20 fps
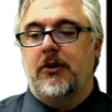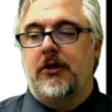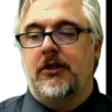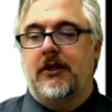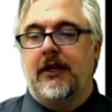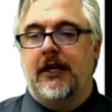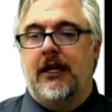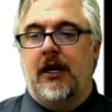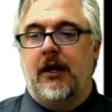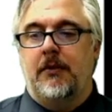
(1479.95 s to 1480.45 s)
to
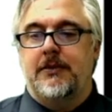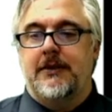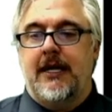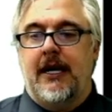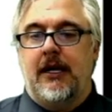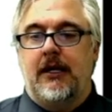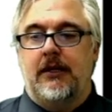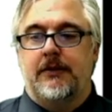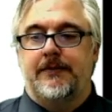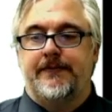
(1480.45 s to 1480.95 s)
click
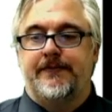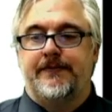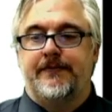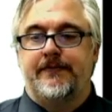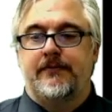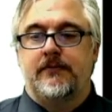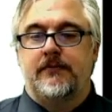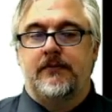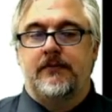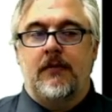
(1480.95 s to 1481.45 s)
update.
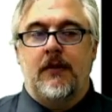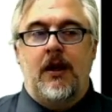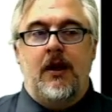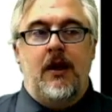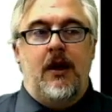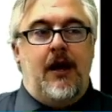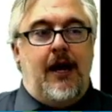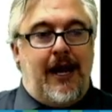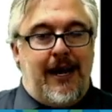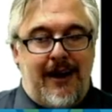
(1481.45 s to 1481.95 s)

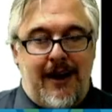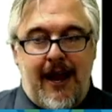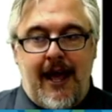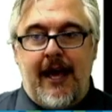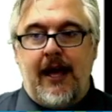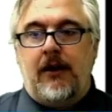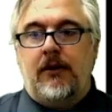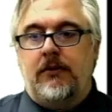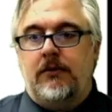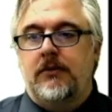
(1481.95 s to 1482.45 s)
And
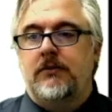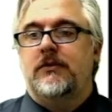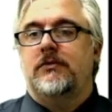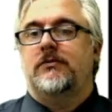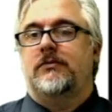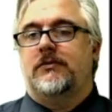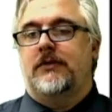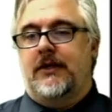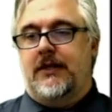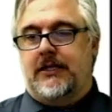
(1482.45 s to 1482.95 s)
now,
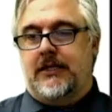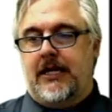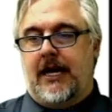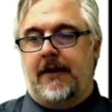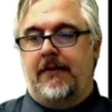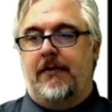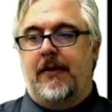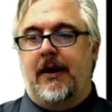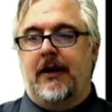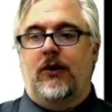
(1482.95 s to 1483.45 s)
at the top
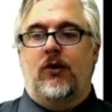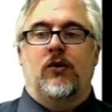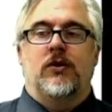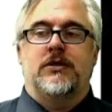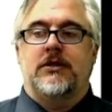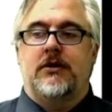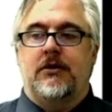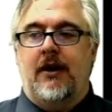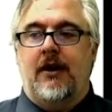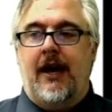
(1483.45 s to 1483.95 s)
of my
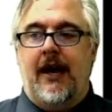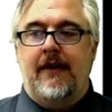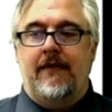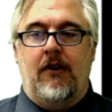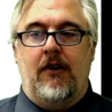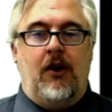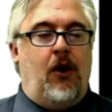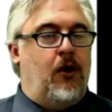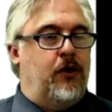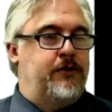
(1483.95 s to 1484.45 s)
course, I have
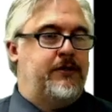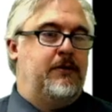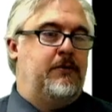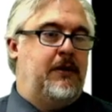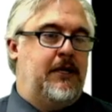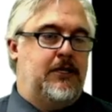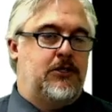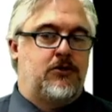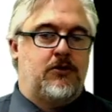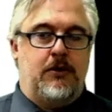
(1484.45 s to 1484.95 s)
our awesome
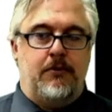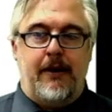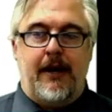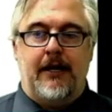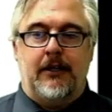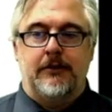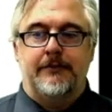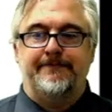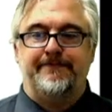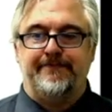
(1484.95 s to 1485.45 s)
history
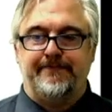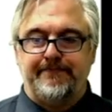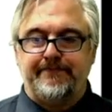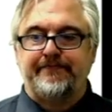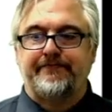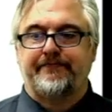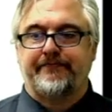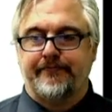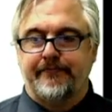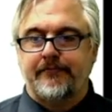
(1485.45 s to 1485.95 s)
banner.
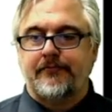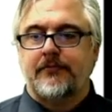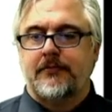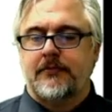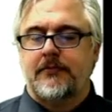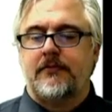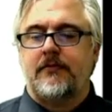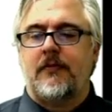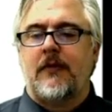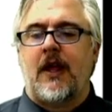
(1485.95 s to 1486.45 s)

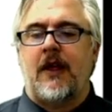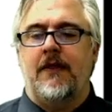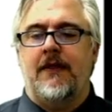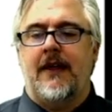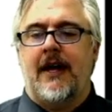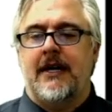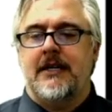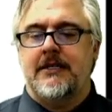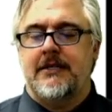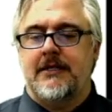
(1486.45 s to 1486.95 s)

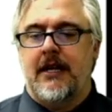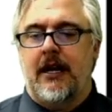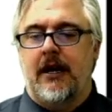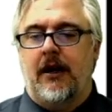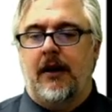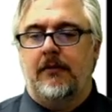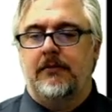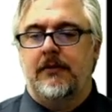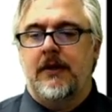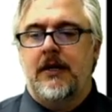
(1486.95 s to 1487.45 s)
That is set
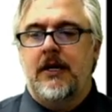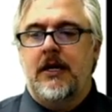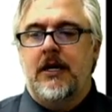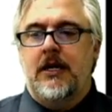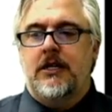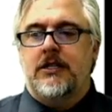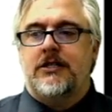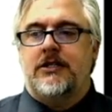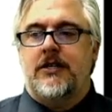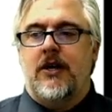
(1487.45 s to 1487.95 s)
up.
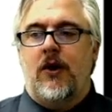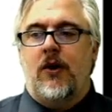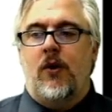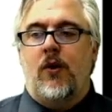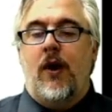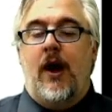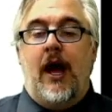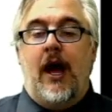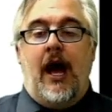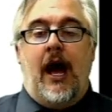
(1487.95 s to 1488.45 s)

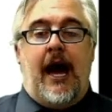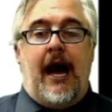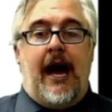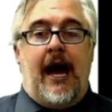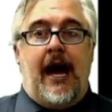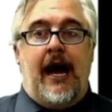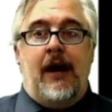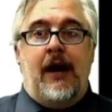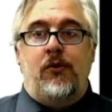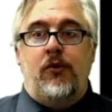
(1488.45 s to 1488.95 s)
So
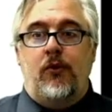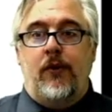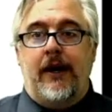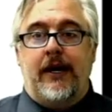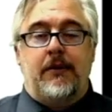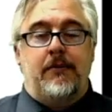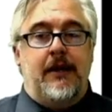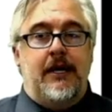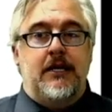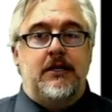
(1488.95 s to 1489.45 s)
I will
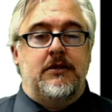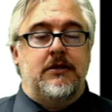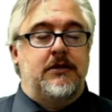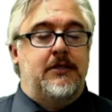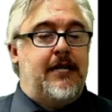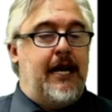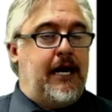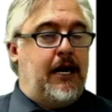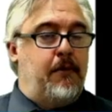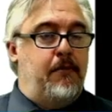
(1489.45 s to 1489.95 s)
recommend
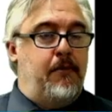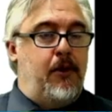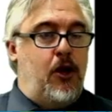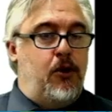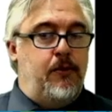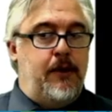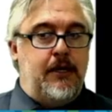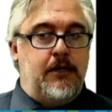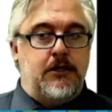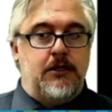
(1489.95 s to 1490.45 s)
take a
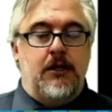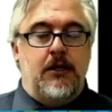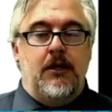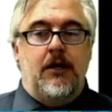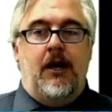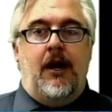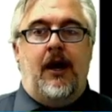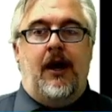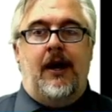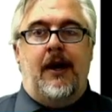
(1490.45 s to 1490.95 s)
moment,
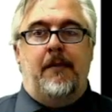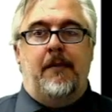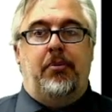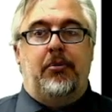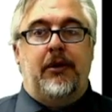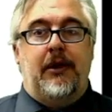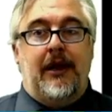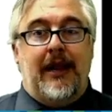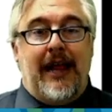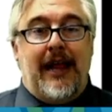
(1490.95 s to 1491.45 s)

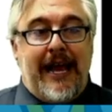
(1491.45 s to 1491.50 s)
Play